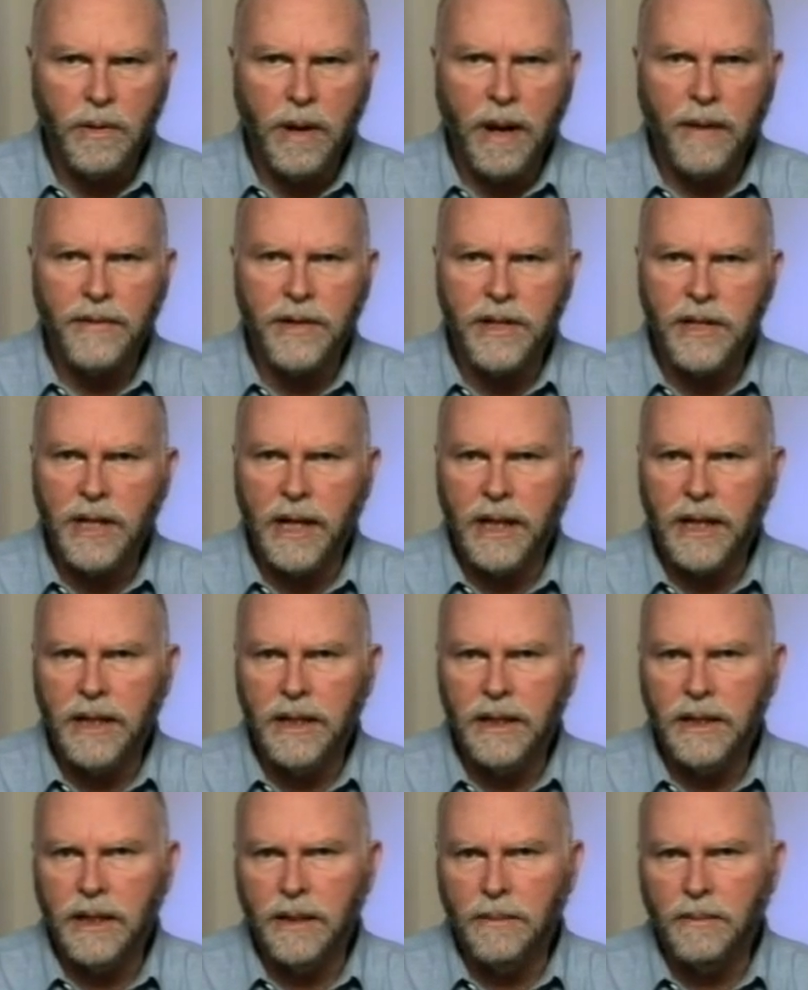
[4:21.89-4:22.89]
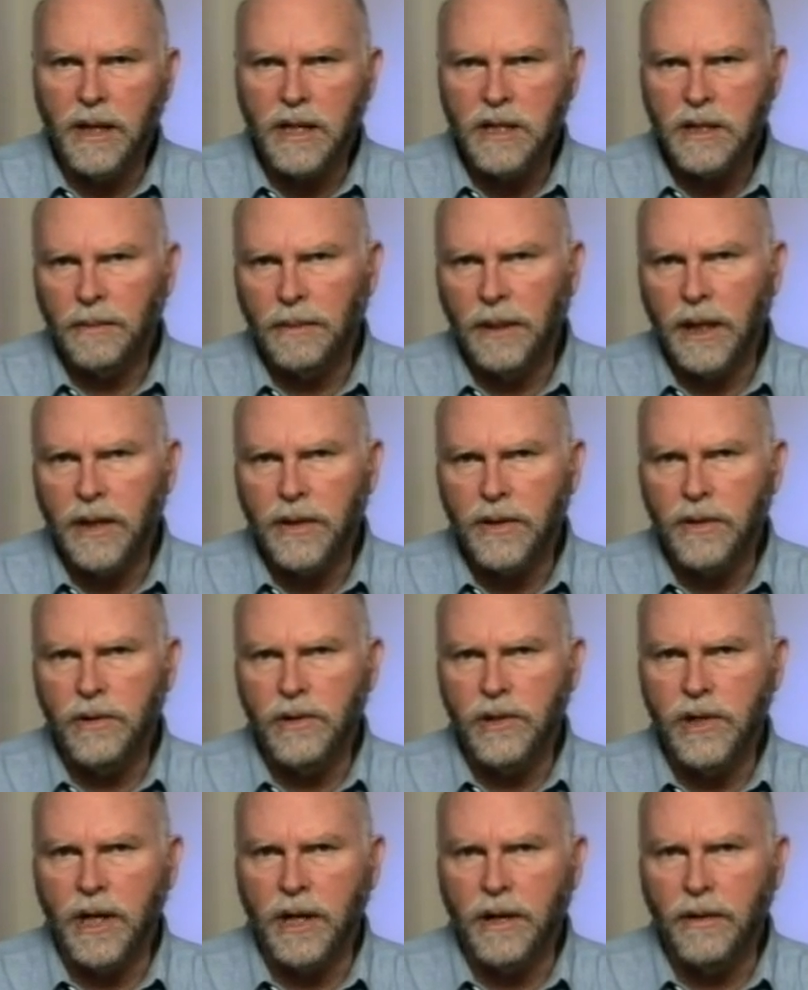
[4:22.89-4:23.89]
We have a second and possibly a
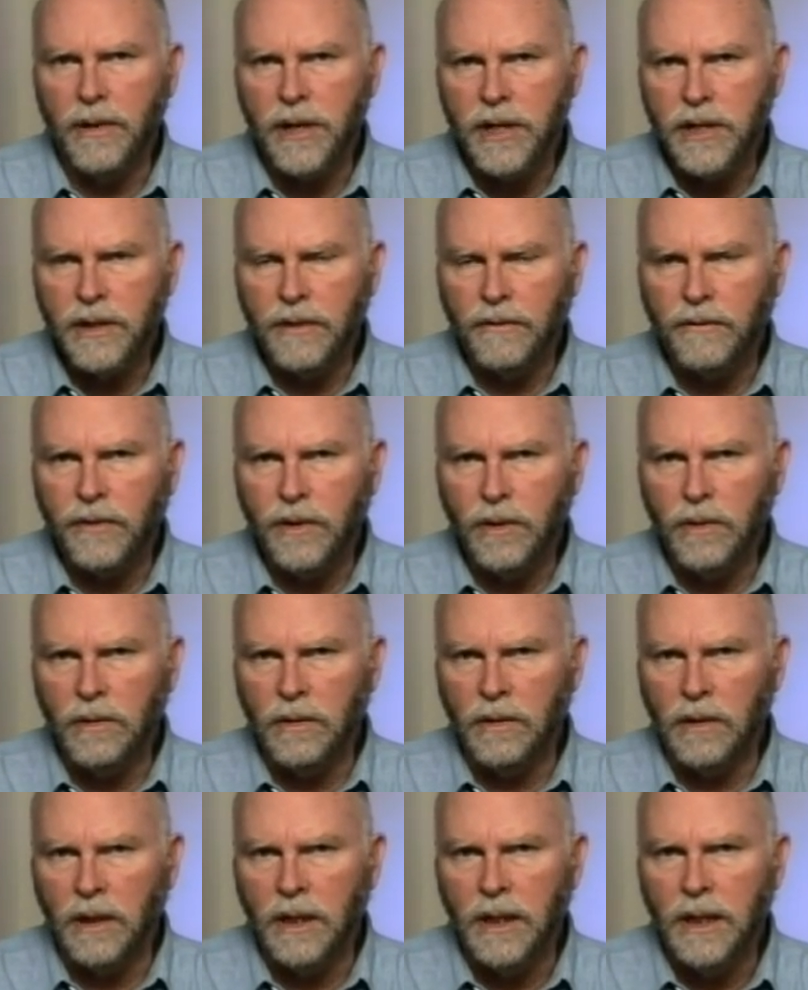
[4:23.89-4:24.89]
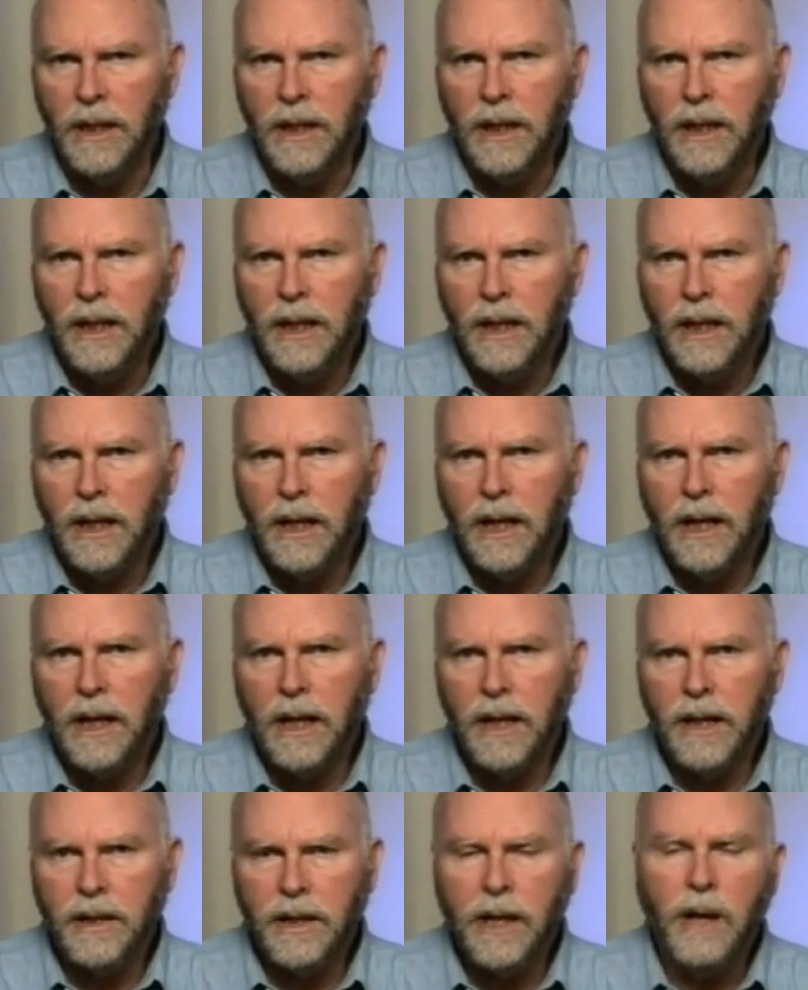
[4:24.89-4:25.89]
third generation fuel
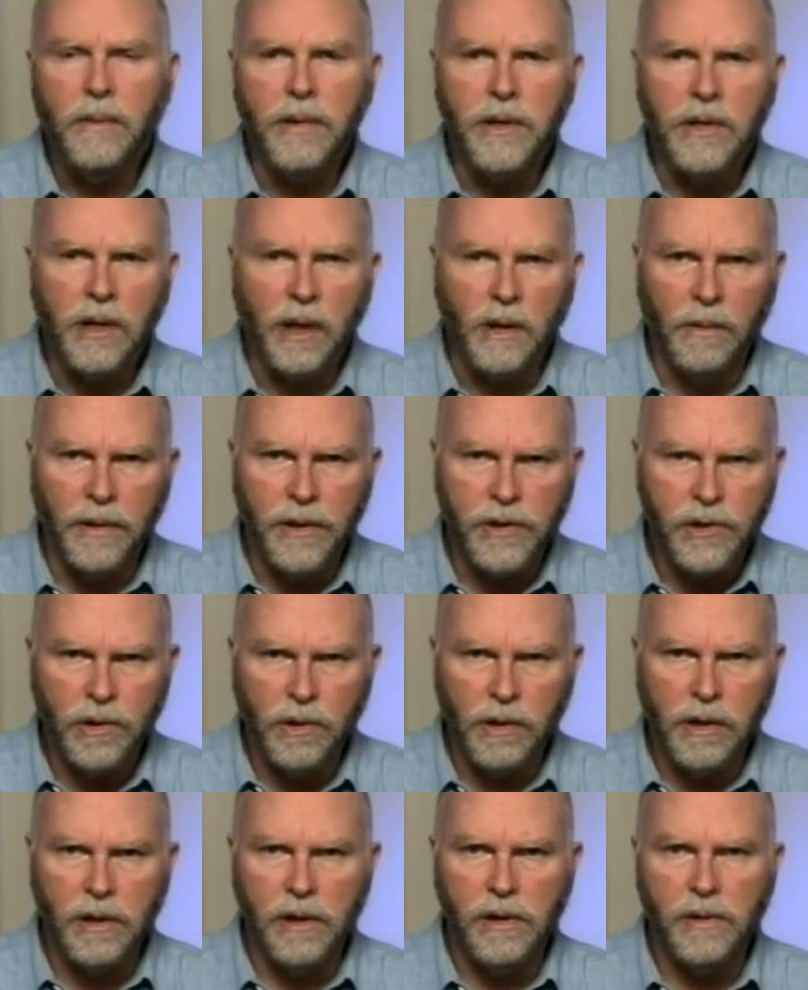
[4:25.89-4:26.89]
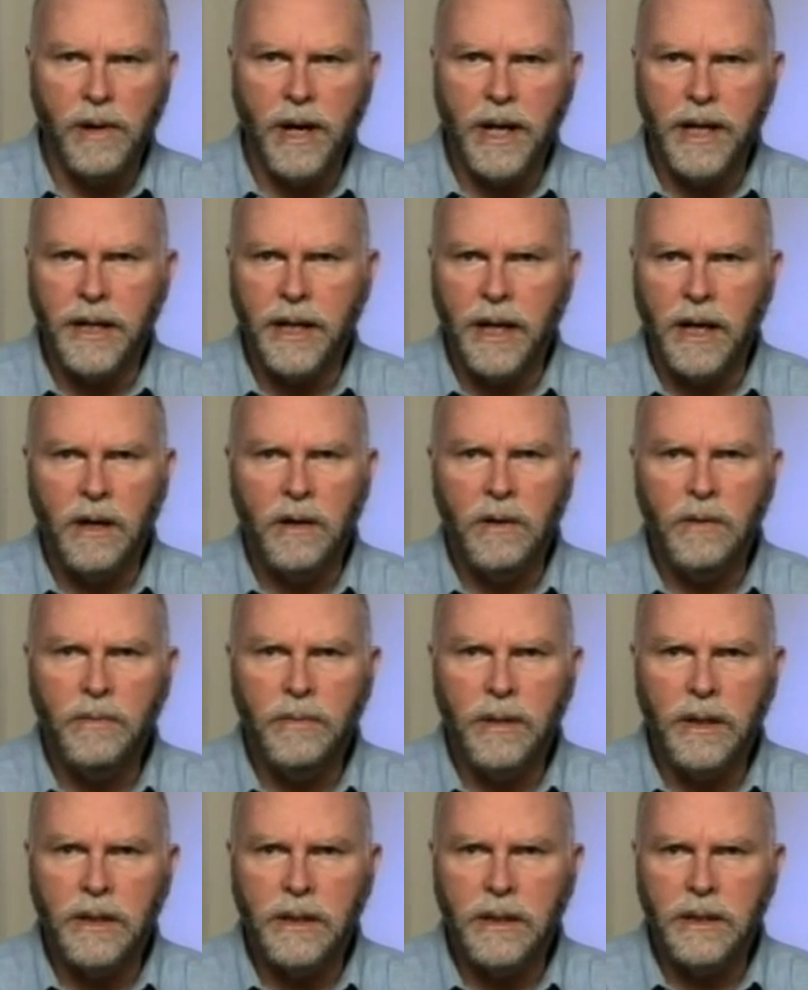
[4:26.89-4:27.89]
that we start with sugar right now,
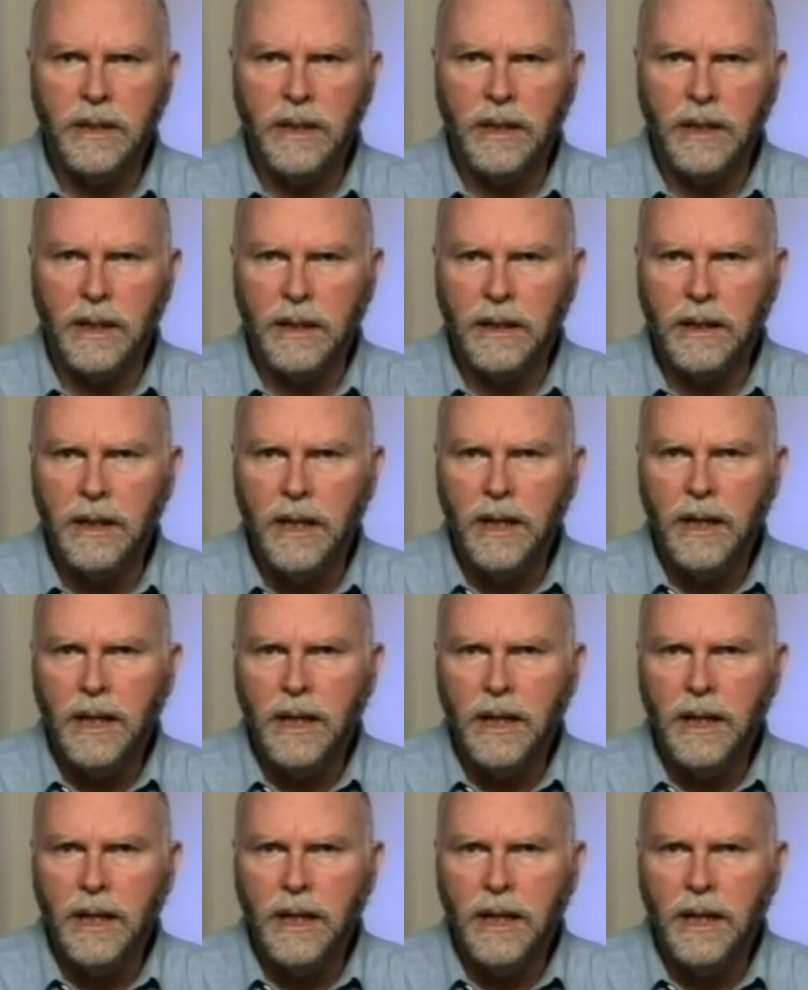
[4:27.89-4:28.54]
but I,